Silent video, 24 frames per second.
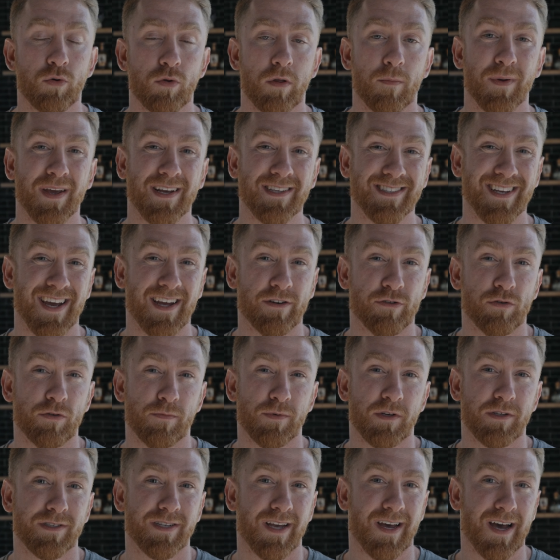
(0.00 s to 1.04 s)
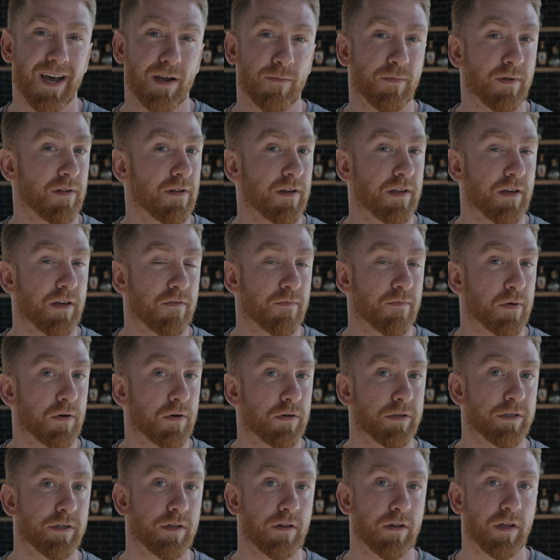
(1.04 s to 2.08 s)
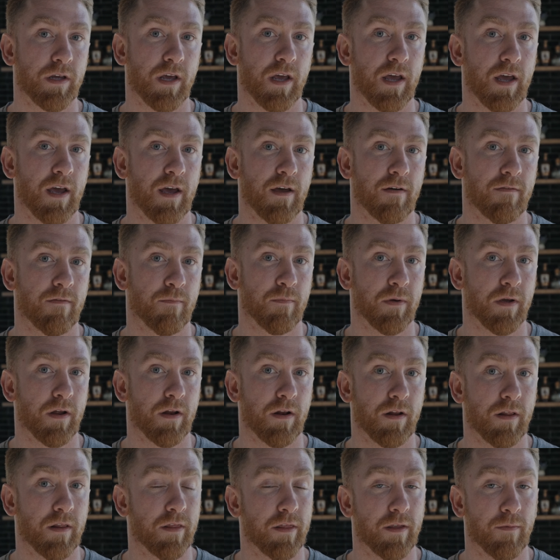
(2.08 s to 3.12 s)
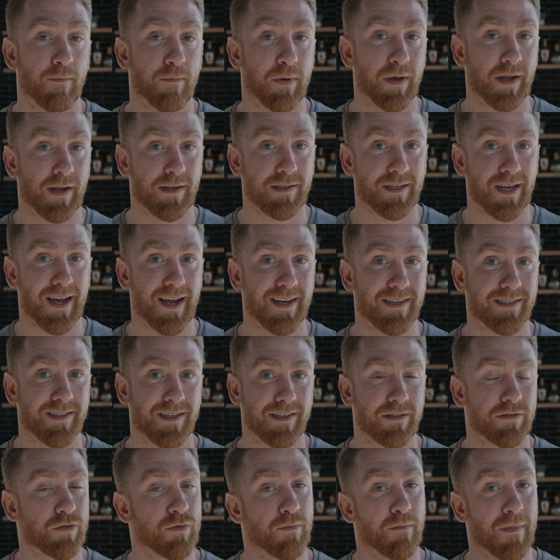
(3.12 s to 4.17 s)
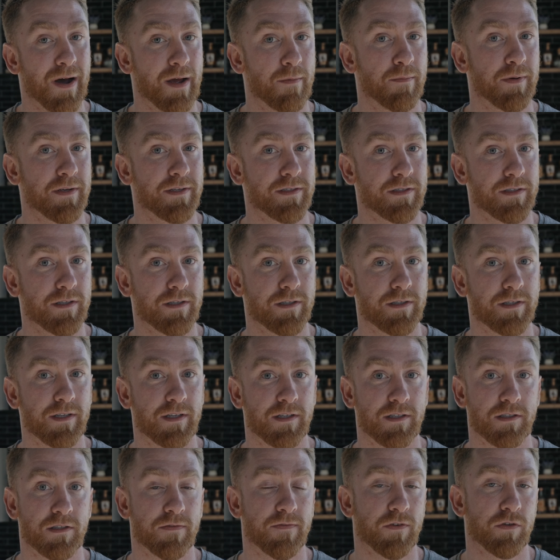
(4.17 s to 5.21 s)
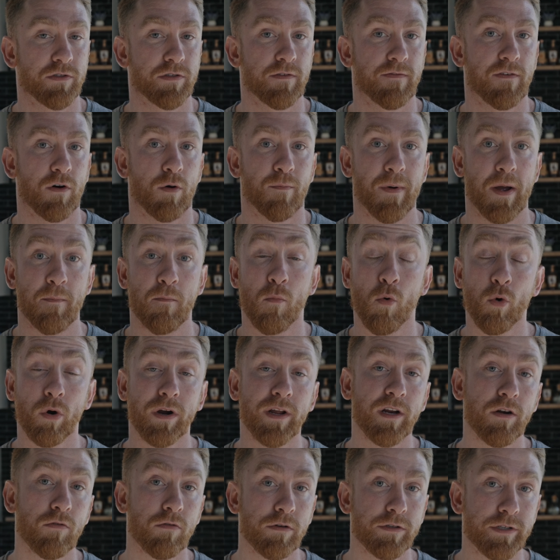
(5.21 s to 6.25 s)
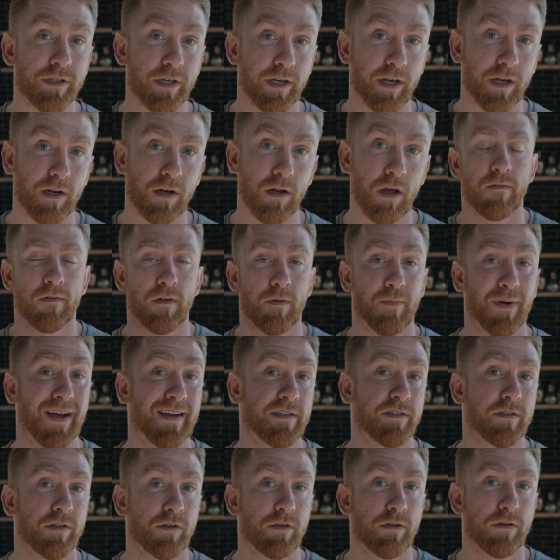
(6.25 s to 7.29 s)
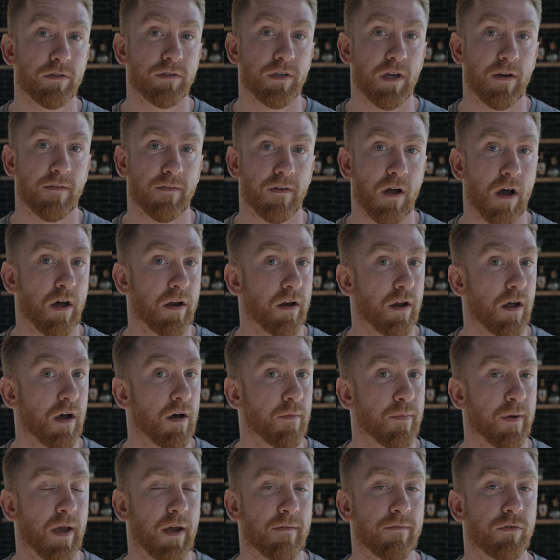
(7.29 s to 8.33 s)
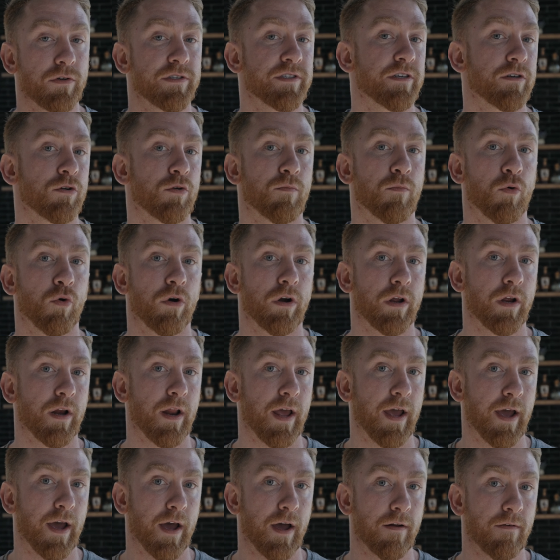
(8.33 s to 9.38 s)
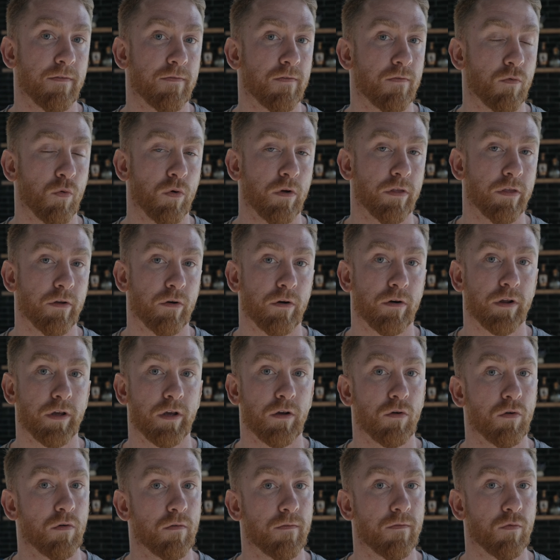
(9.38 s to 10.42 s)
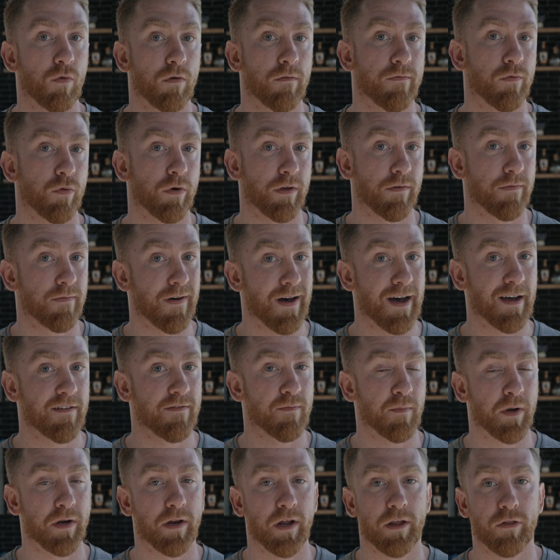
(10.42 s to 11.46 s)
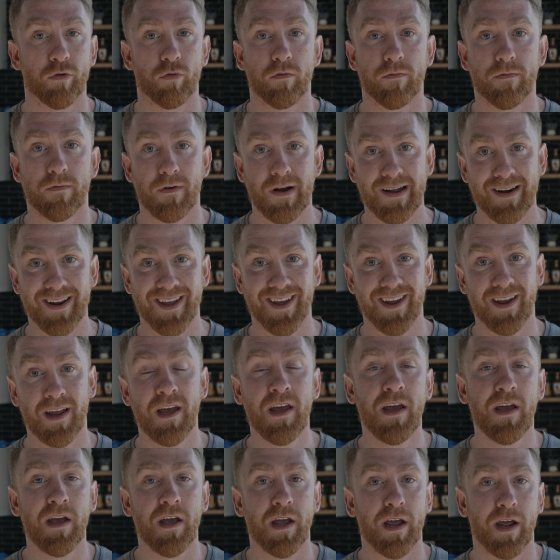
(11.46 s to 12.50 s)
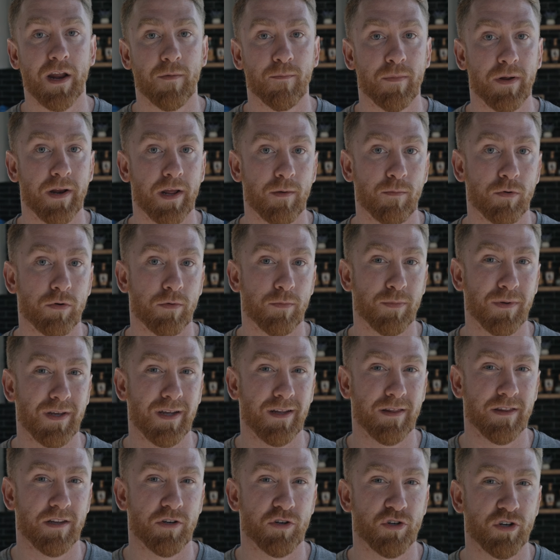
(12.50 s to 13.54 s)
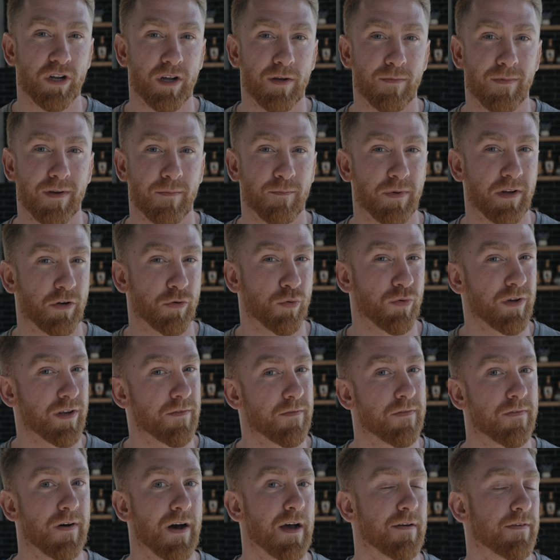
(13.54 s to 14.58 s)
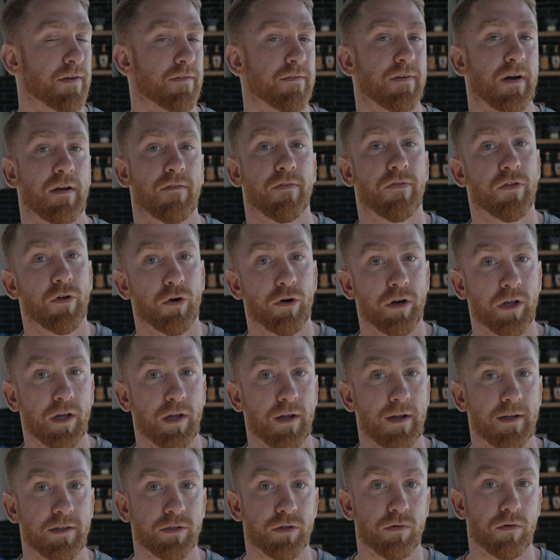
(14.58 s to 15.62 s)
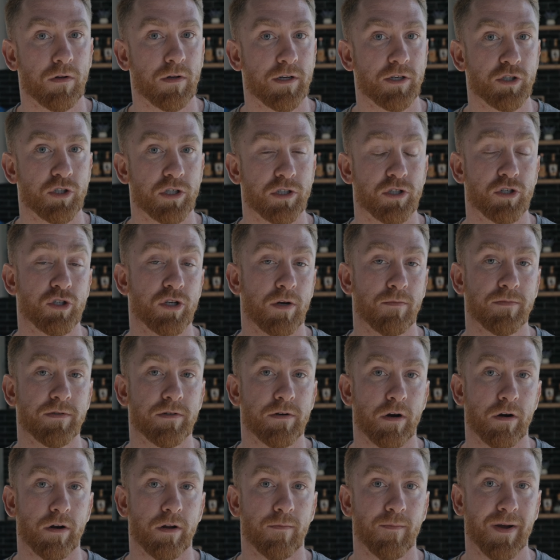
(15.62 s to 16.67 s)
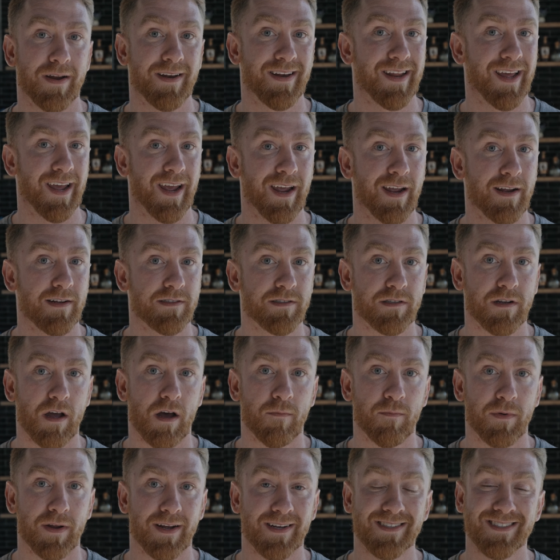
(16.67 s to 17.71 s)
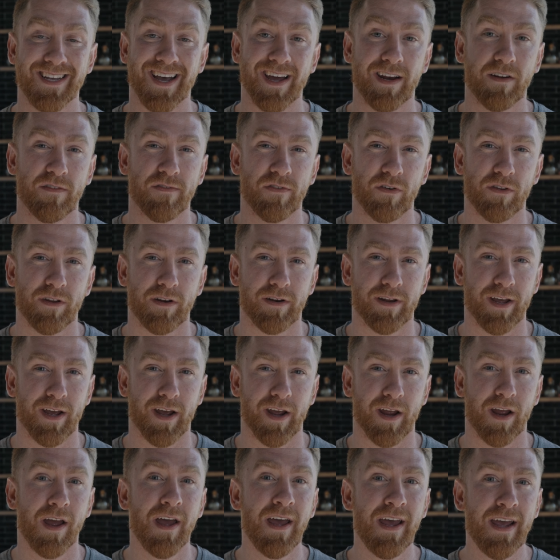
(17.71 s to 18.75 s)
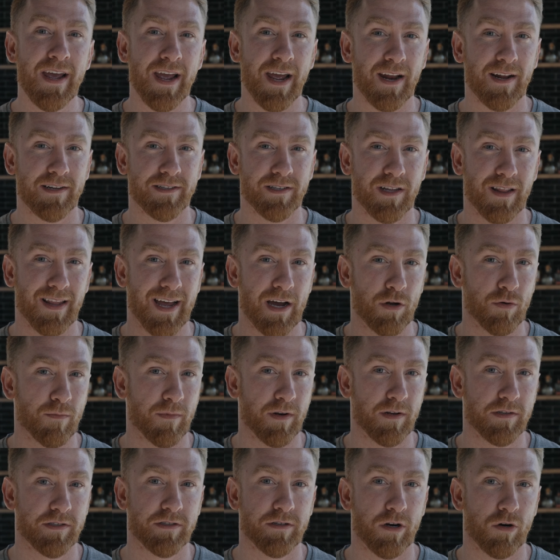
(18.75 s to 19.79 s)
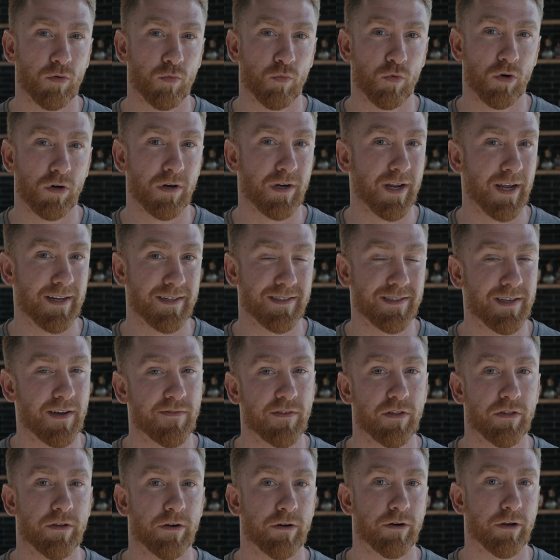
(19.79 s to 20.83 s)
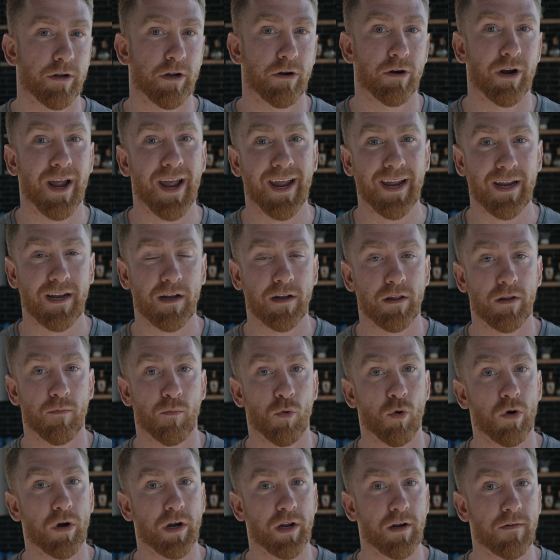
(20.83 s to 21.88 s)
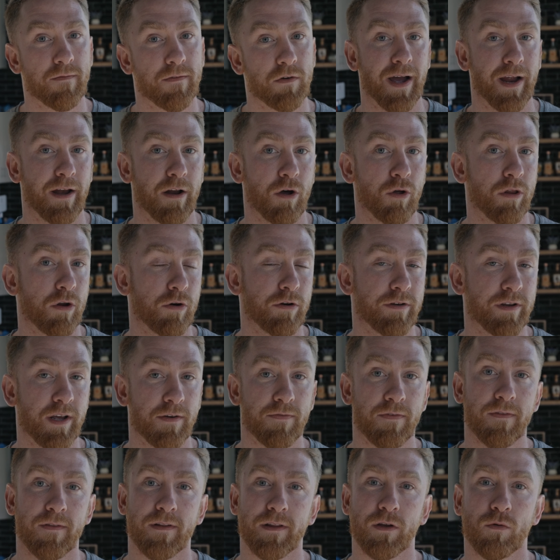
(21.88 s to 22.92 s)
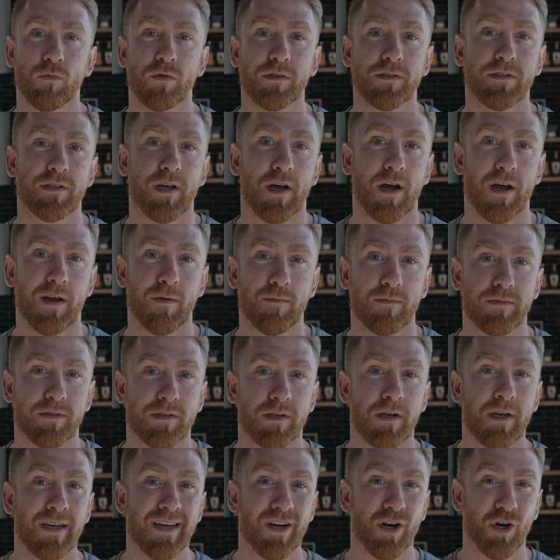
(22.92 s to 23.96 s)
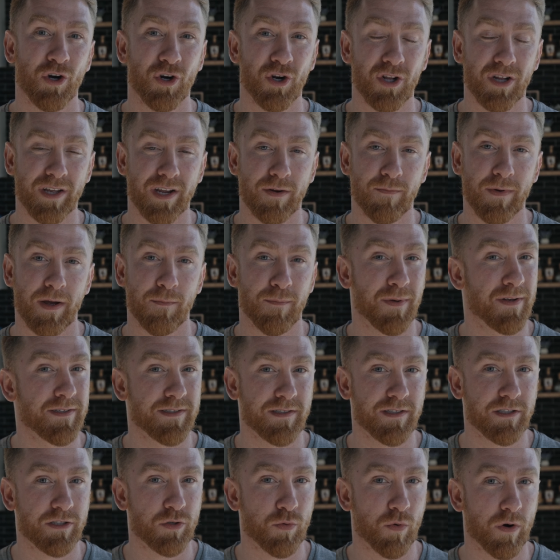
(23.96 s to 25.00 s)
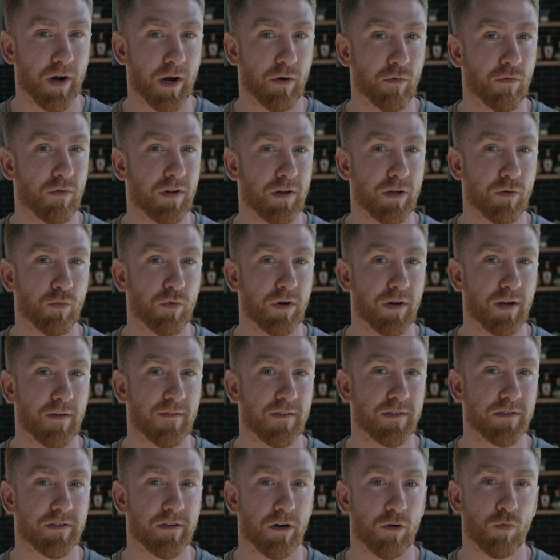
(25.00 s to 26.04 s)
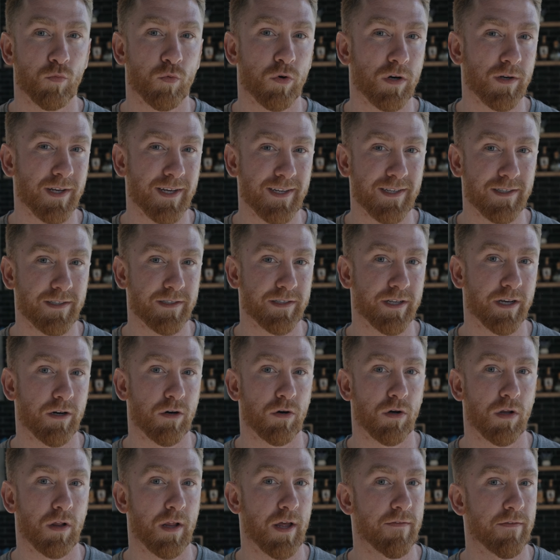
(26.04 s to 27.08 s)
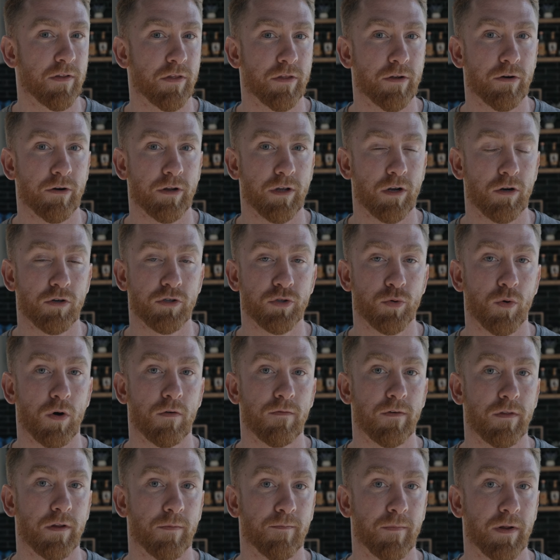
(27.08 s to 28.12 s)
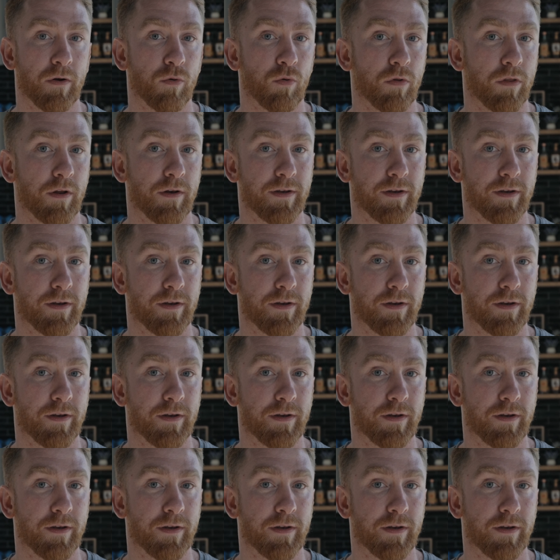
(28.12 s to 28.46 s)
Two of the biggest attributes I believe personally have been the biggest asset to my business is, first of all, my morning routine. For the past 2 years, I've gotten up every single morning at 4:30 or 4:45 Monday through Friday and been able to be at the gym between 5 and 5:30. It's really just jump-started my day. It's got me excited for the day, and it's allowed me to start work at 7:30 or 8 in the morning. I know there definitely was times early in my business where I really wouldn't even start working until 11:30 or 12 in the middle of